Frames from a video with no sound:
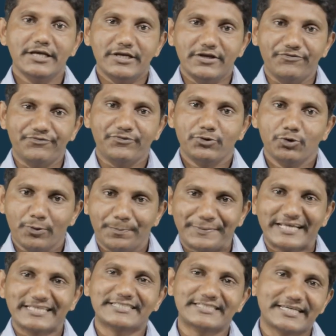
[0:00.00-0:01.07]
If you
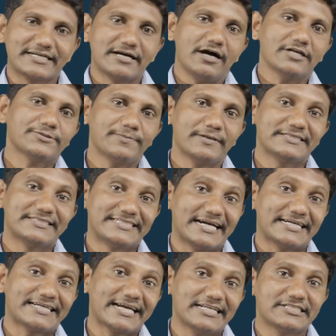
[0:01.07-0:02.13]
preach the gospel,
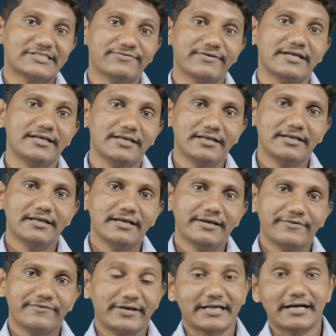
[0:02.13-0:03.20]
Gentiles will,
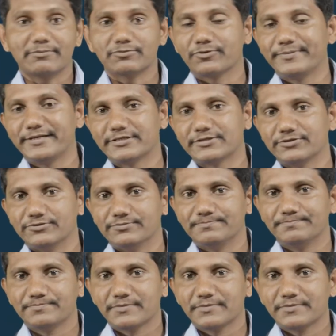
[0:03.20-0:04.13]
will come to beat you.